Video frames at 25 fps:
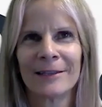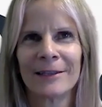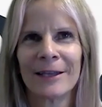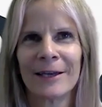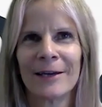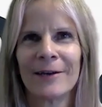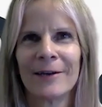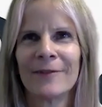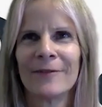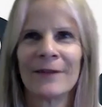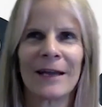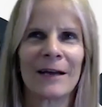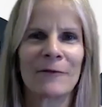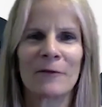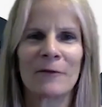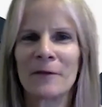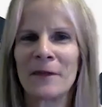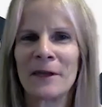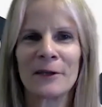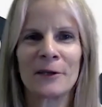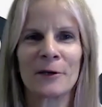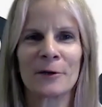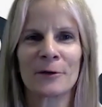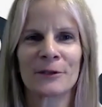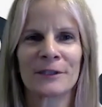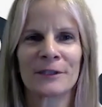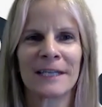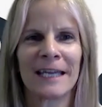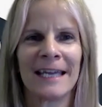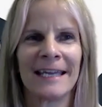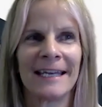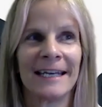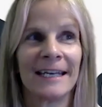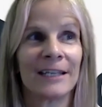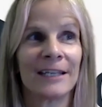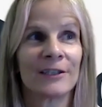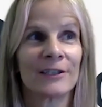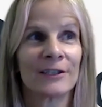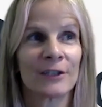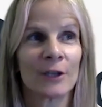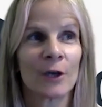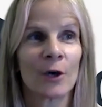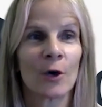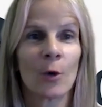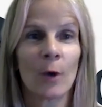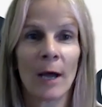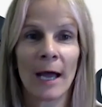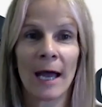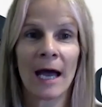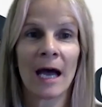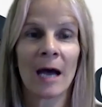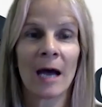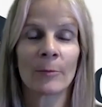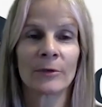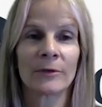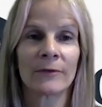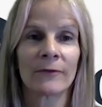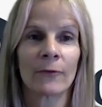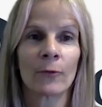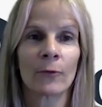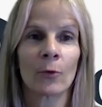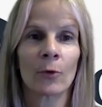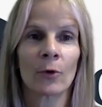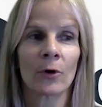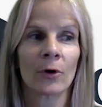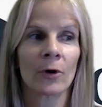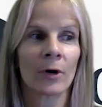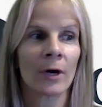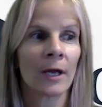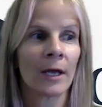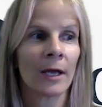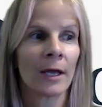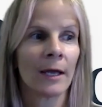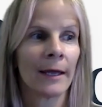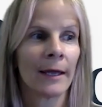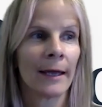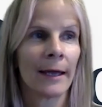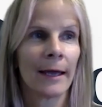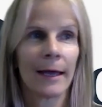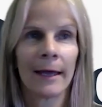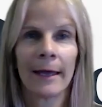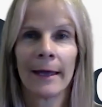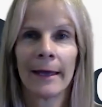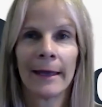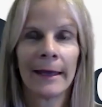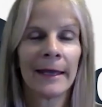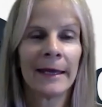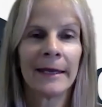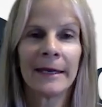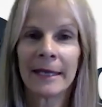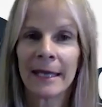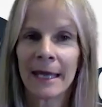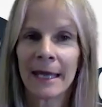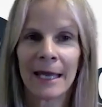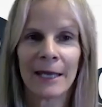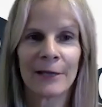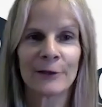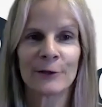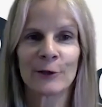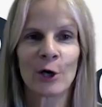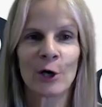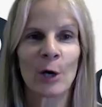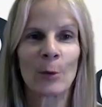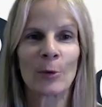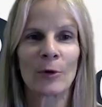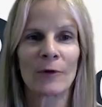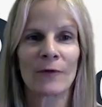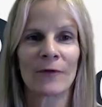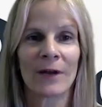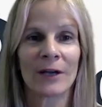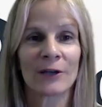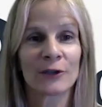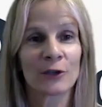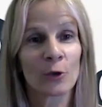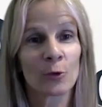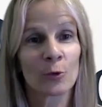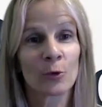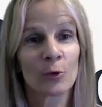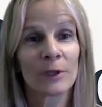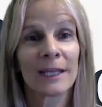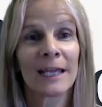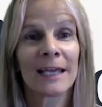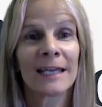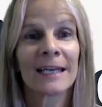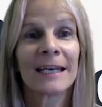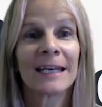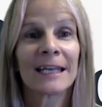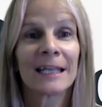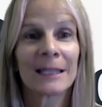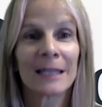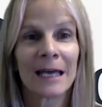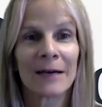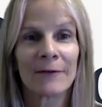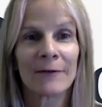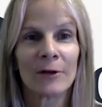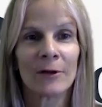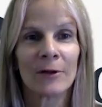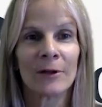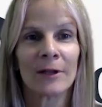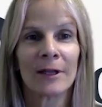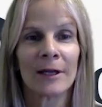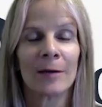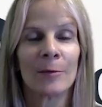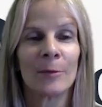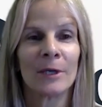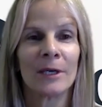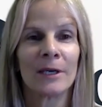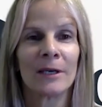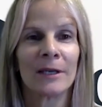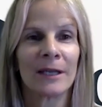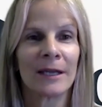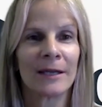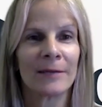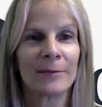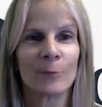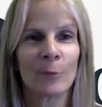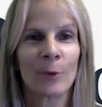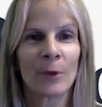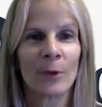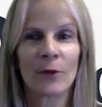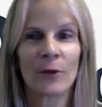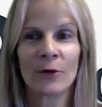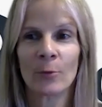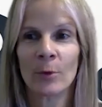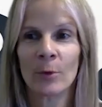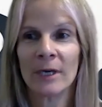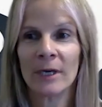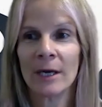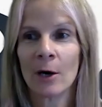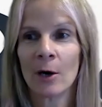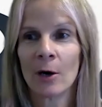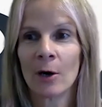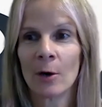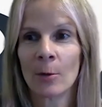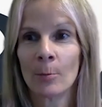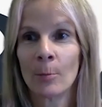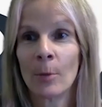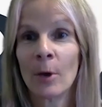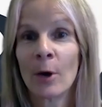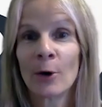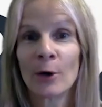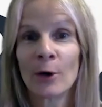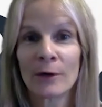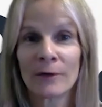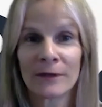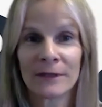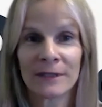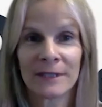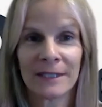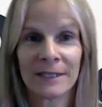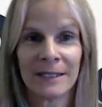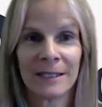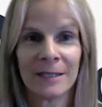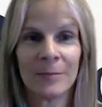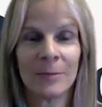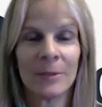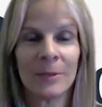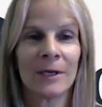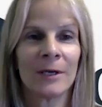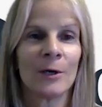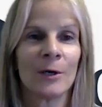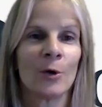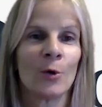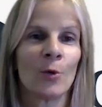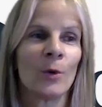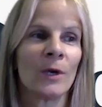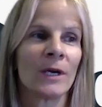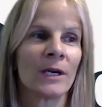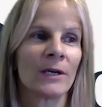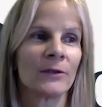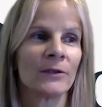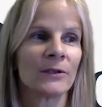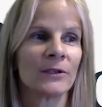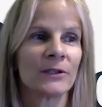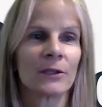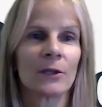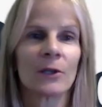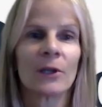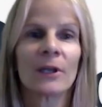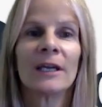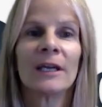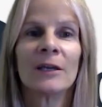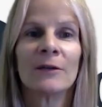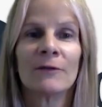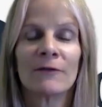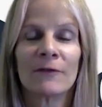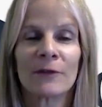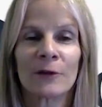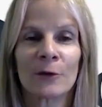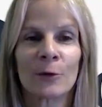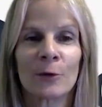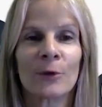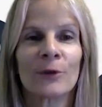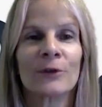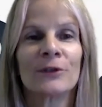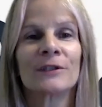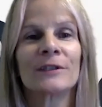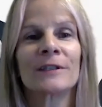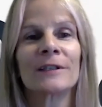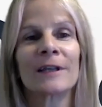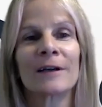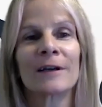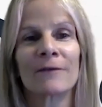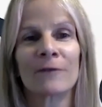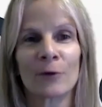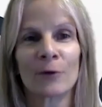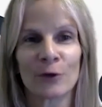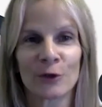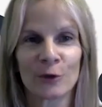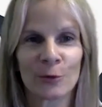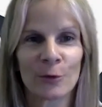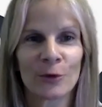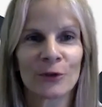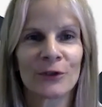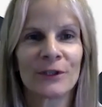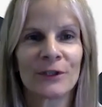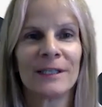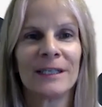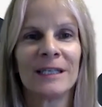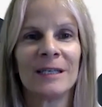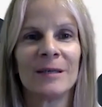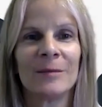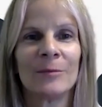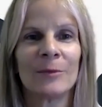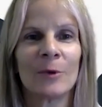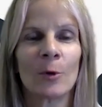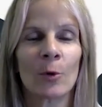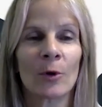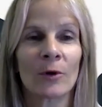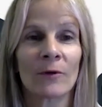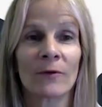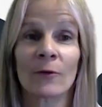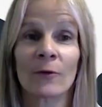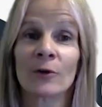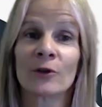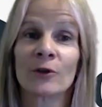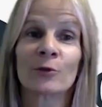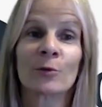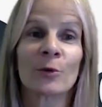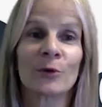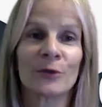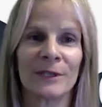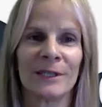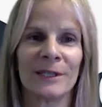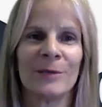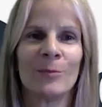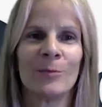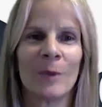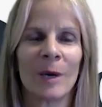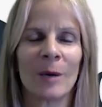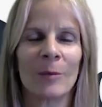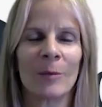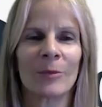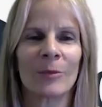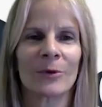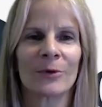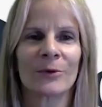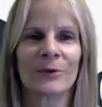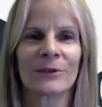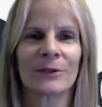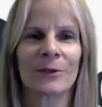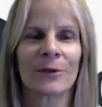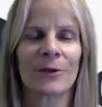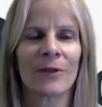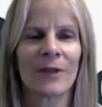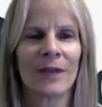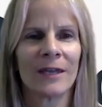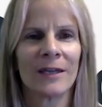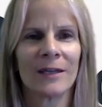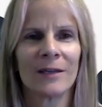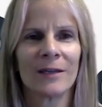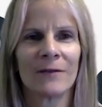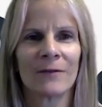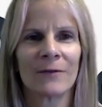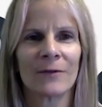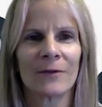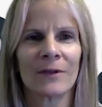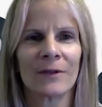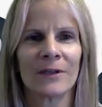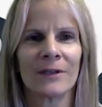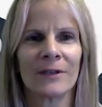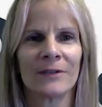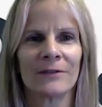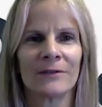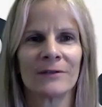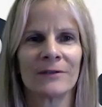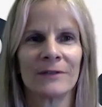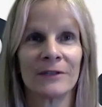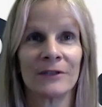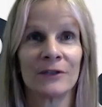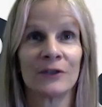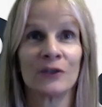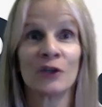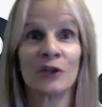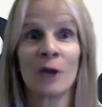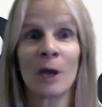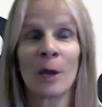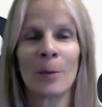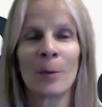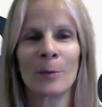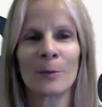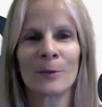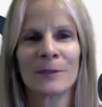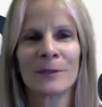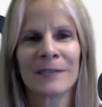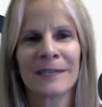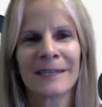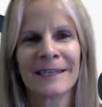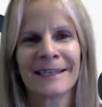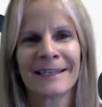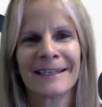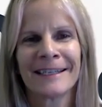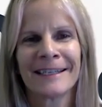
love everything you're saying, and it's so apt for any HR professional, really at any level. I mean, whether we are part of a team, we can still influence a virtual team or virtual team members. So thank you for these gems.